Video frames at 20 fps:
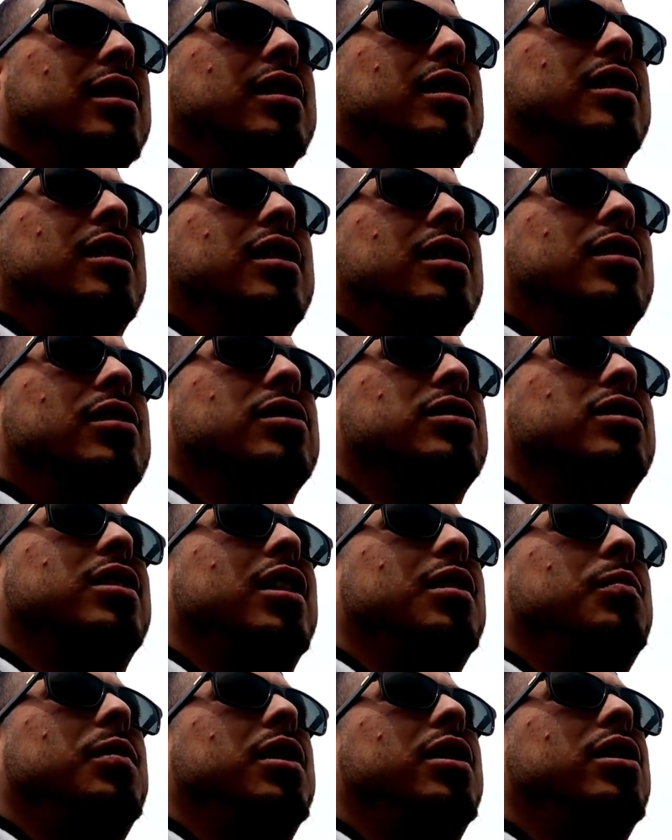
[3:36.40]
the thing down, y'all. He gonna
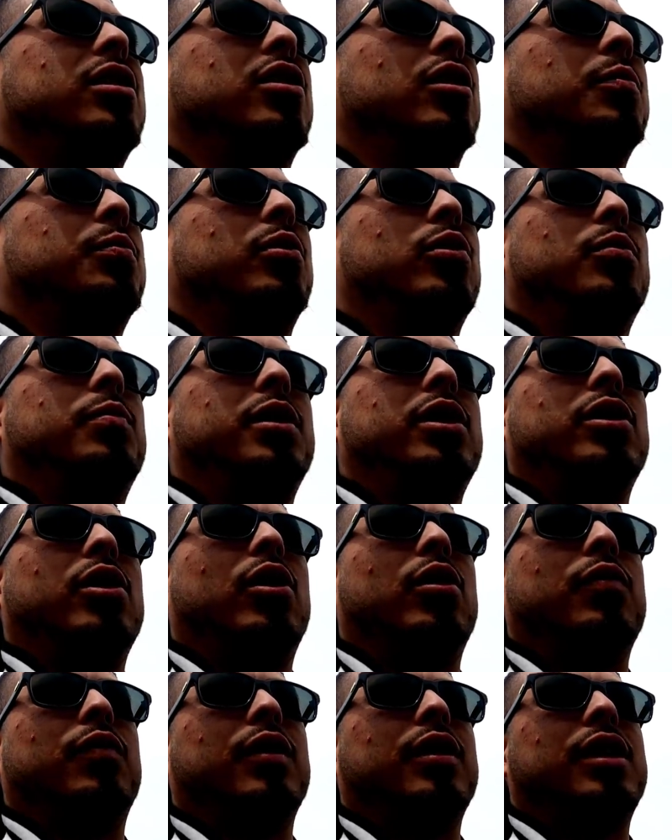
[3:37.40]
see me. He gonna pull me
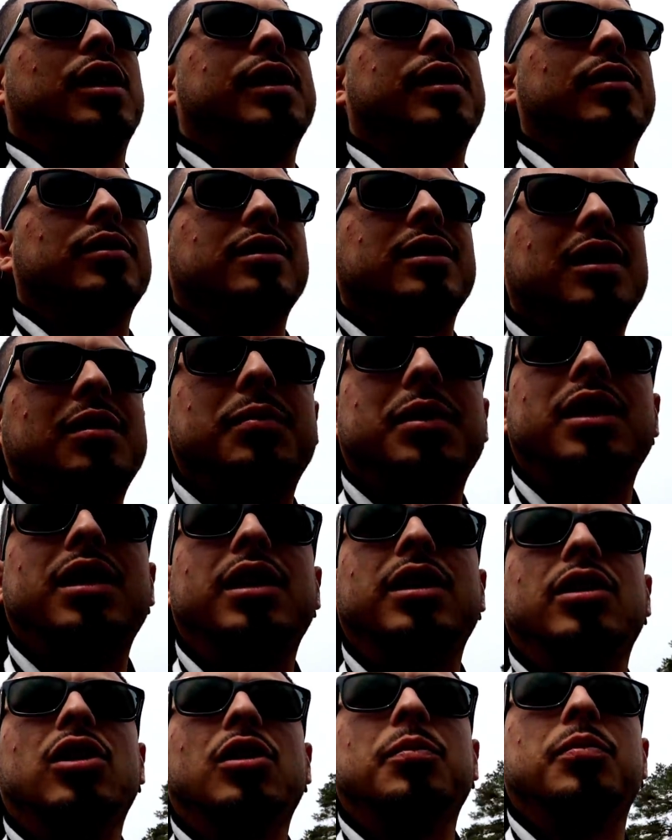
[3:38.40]
over. He gonna see me. He
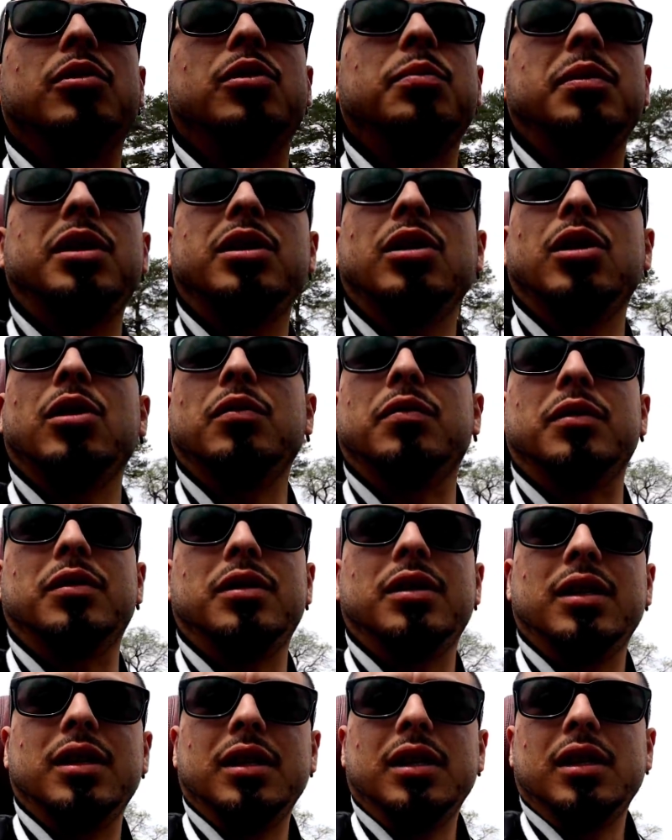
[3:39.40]
gonna pull me
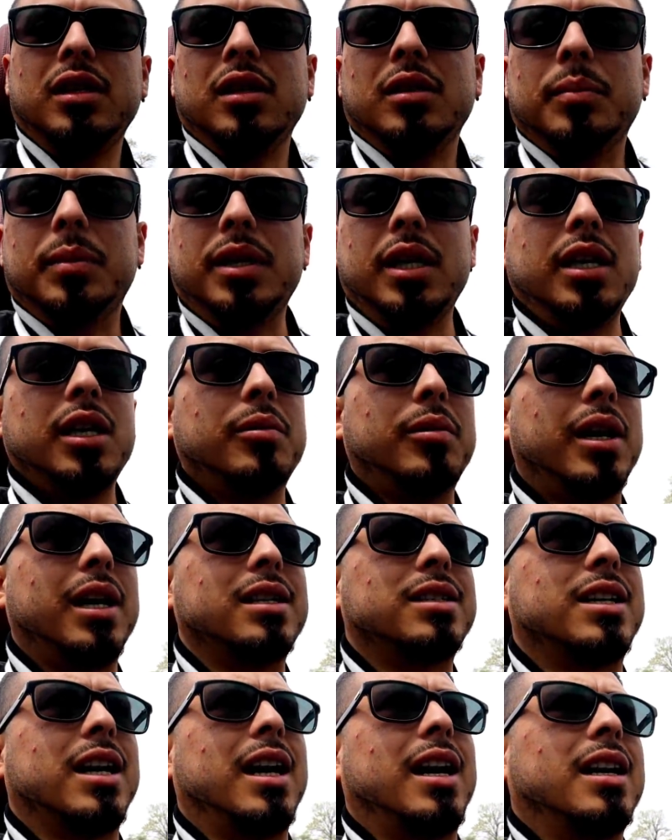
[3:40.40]
over. But
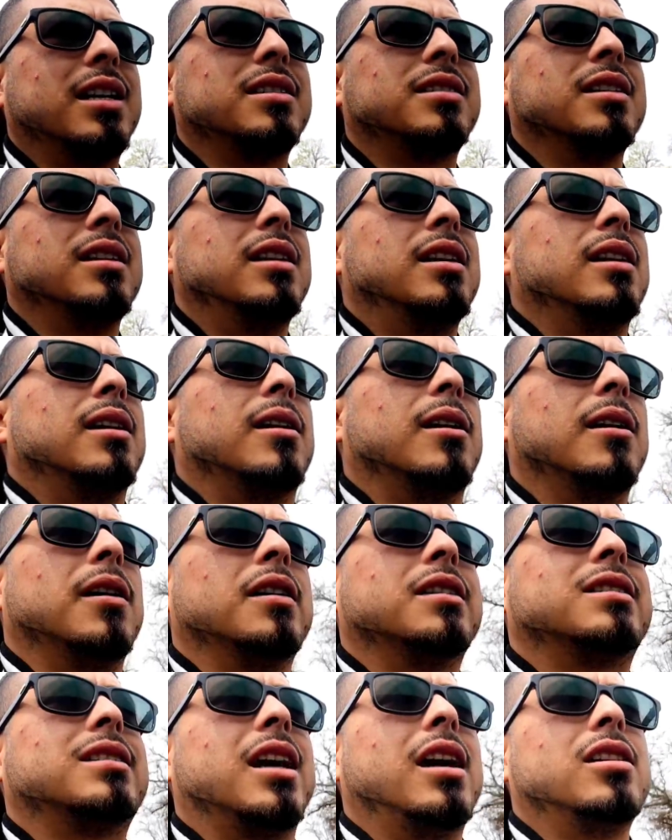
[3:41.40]
anyways, guys,
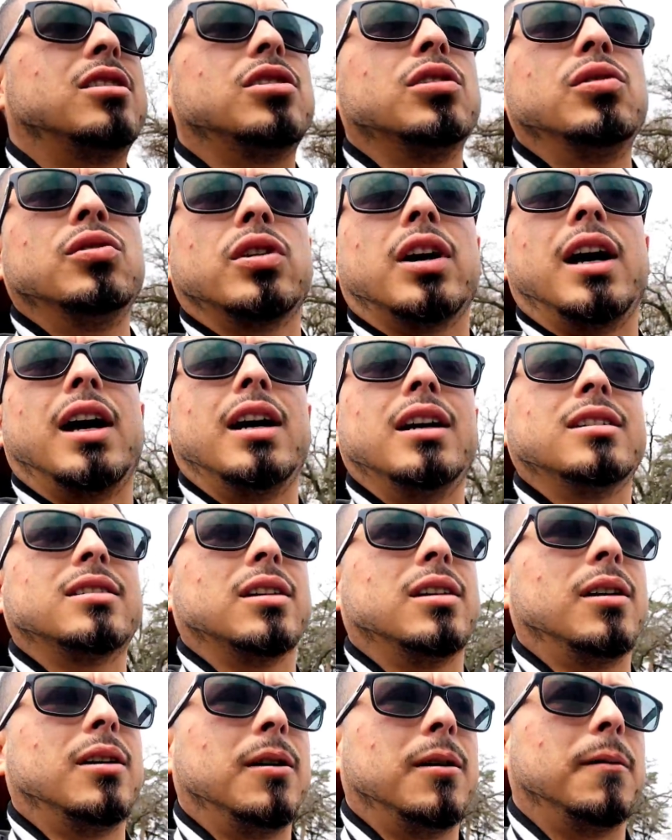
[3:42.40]
stay tuned, guys.
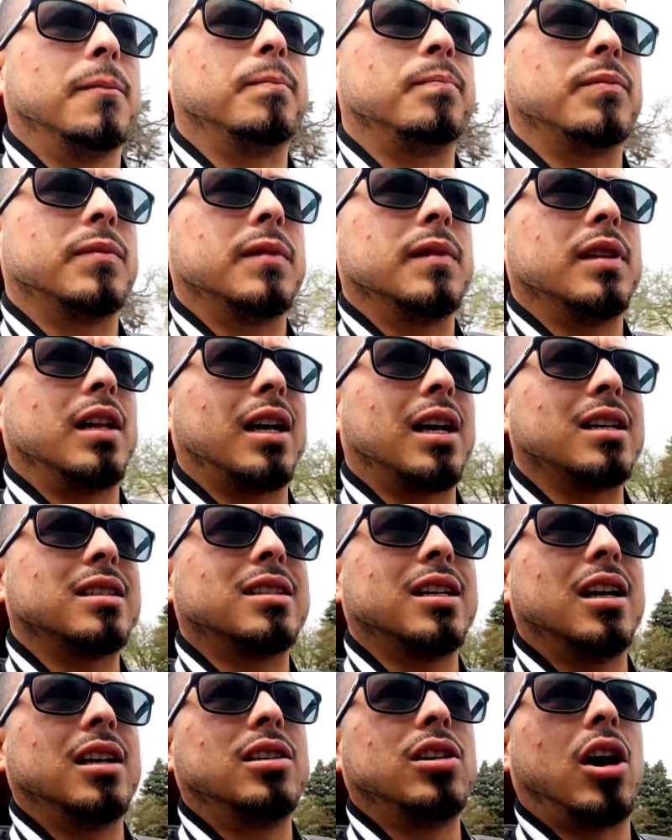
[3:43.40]
Like I
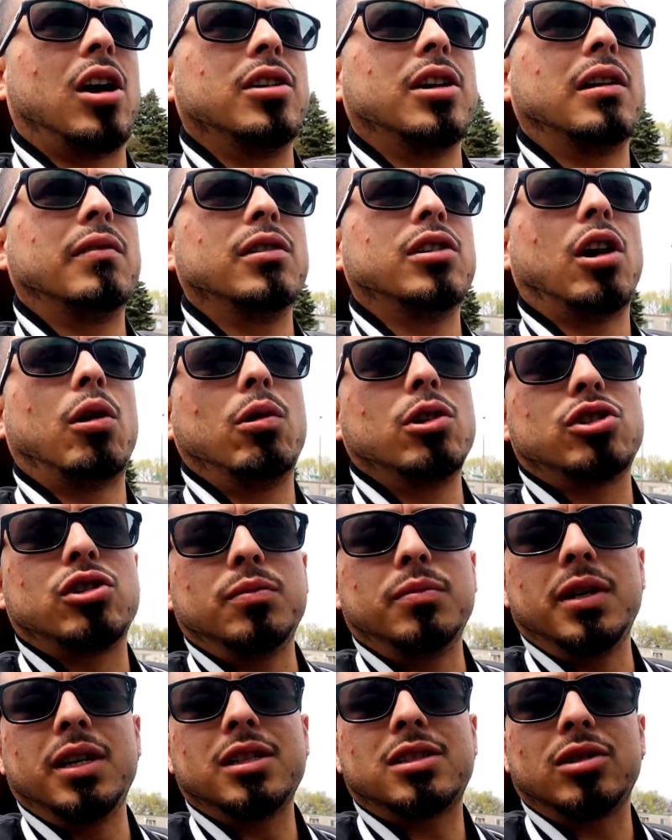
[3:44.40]
said, y'all never know what
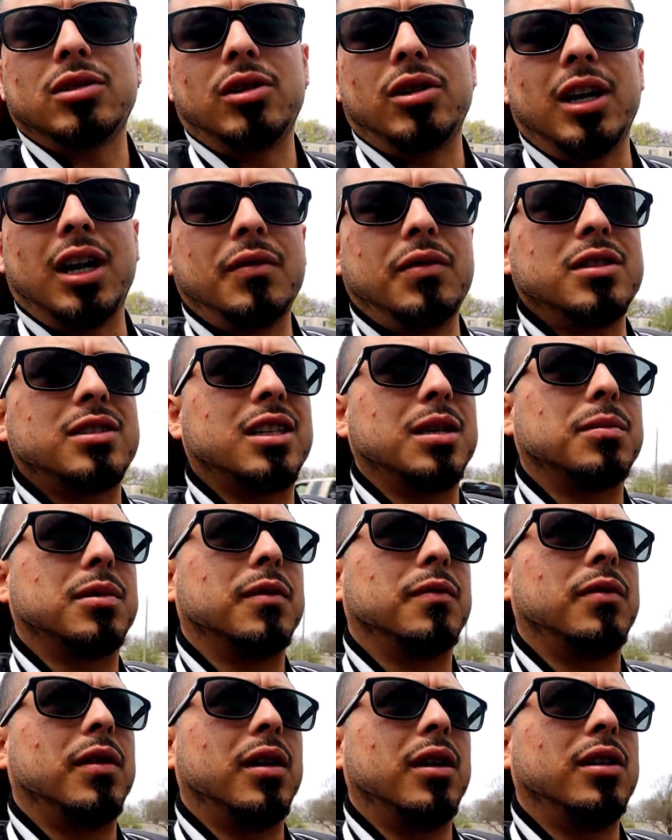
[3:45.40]
you miss, so don't ever skip
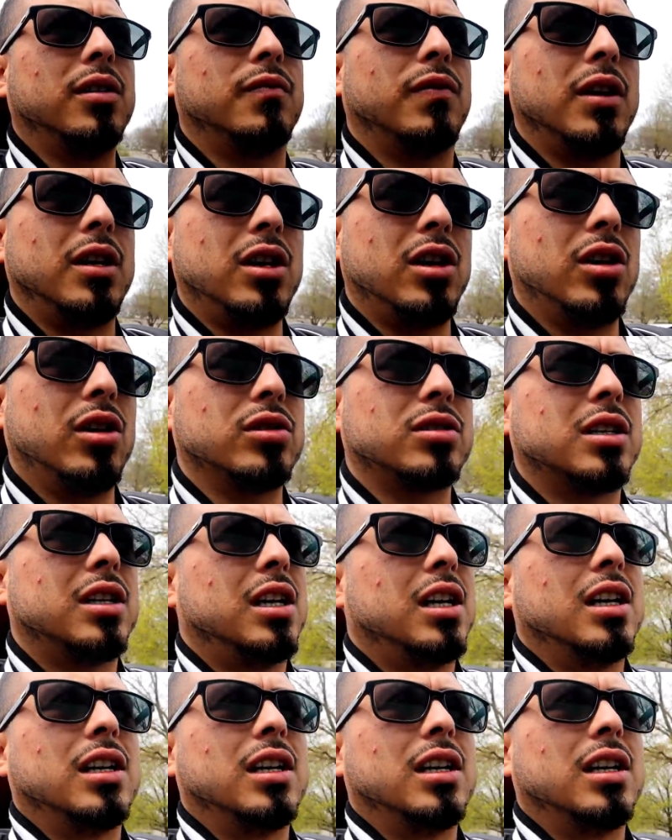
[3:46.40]
the videos.